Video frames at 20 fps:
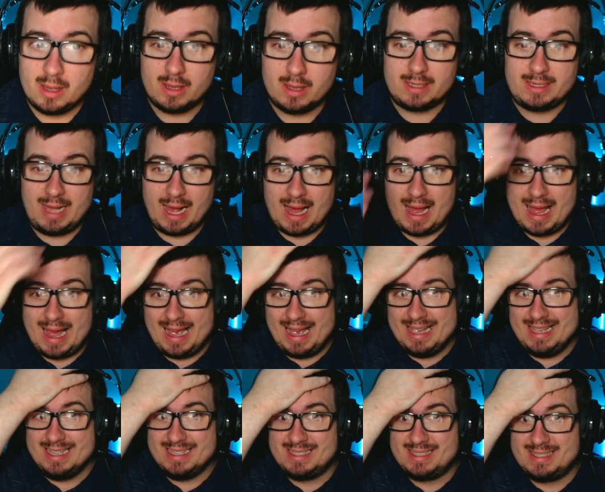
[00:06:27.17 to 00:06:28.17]

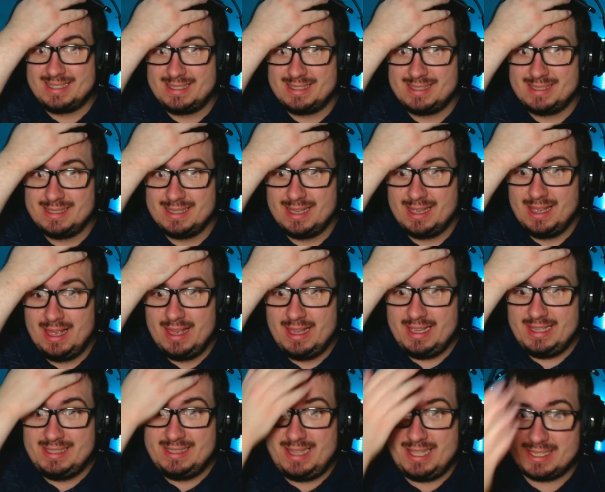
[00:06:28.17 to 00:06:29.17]
Guys,
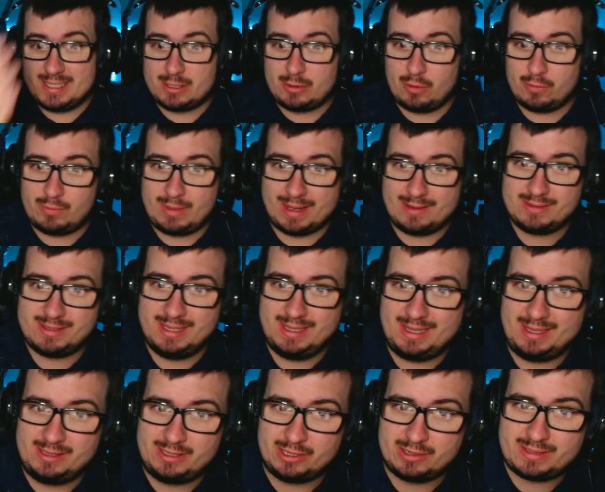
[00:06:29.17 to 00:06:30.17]
is this
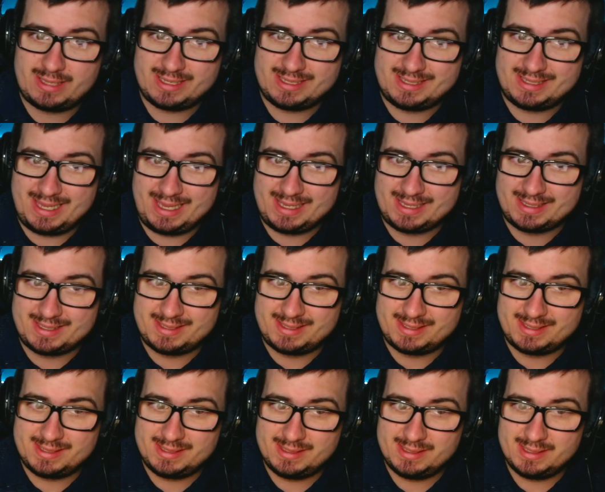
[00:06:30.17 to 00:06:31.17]

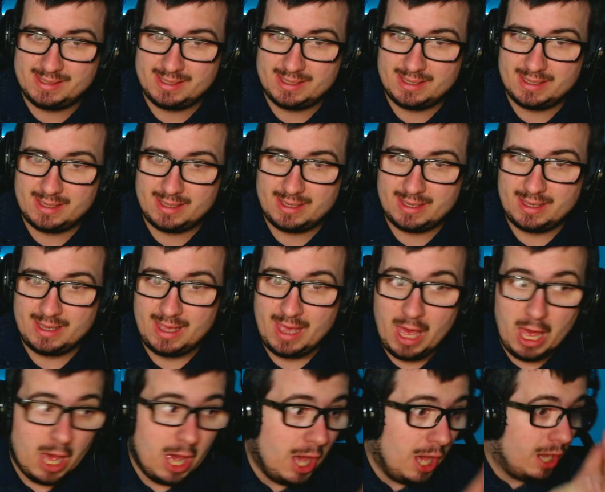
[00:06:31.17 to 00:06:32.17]
2036?
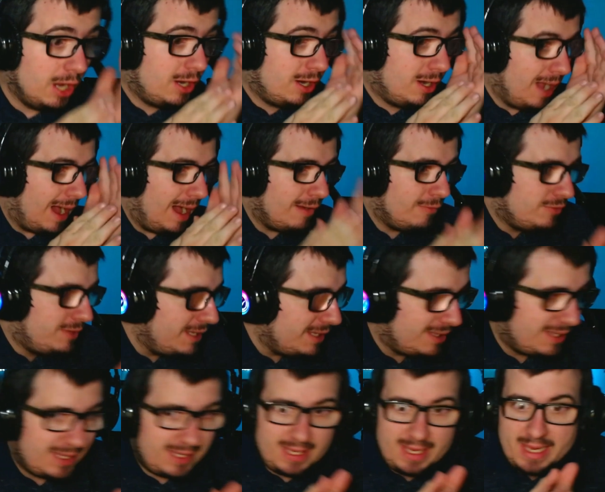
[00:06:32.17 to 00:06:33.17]
How did
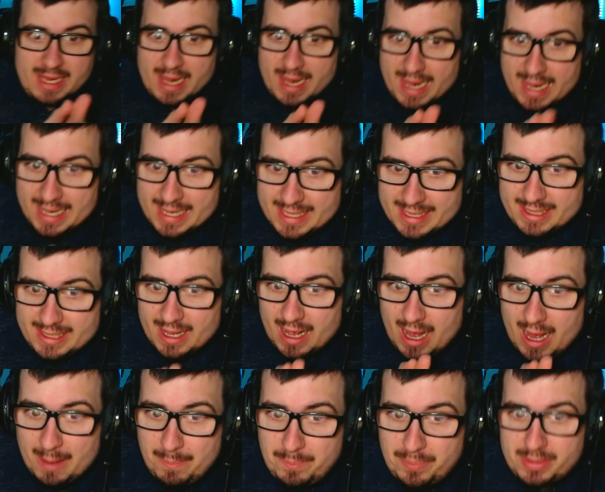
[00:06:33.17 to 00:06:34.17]
he end
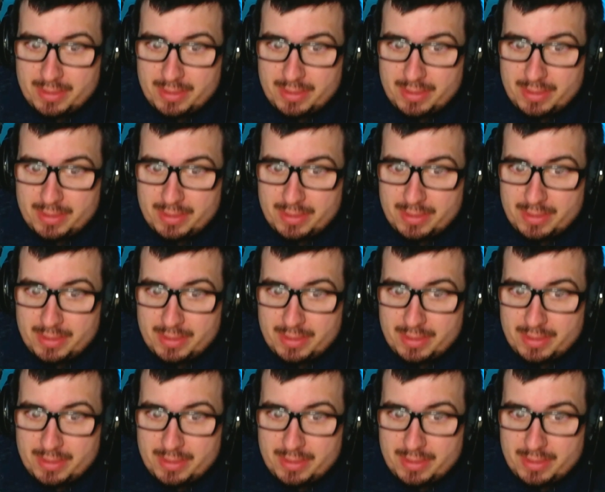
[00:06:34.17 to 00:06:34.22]
up